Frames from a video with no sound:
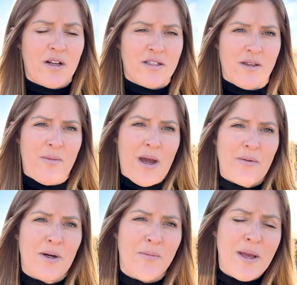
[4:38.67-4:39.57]
walk to the
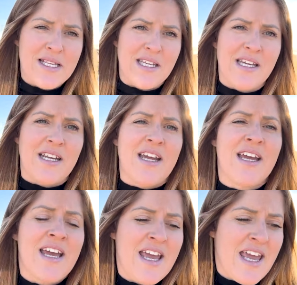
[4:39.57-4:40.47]
Badwater Basin.
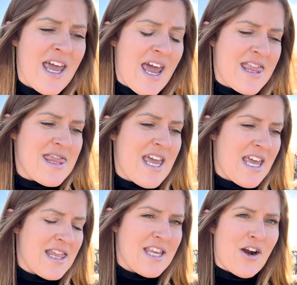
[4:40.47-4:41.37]
And
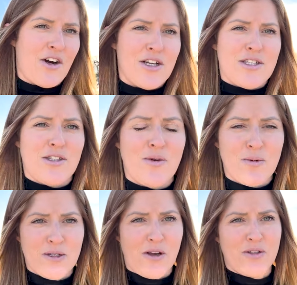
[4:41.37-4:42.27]
then the Artist
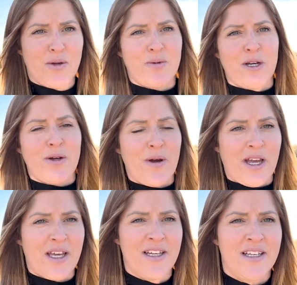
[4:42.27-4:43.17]
Loop was also pretty
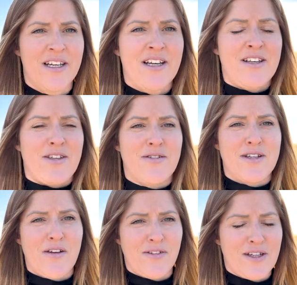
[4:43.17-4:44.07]
quick. So
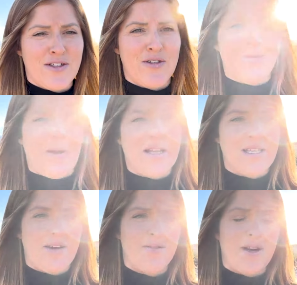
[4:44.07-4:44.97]
definitely two
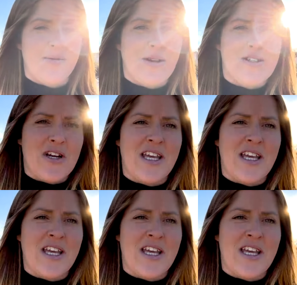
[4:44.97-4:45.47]
spots I would recommend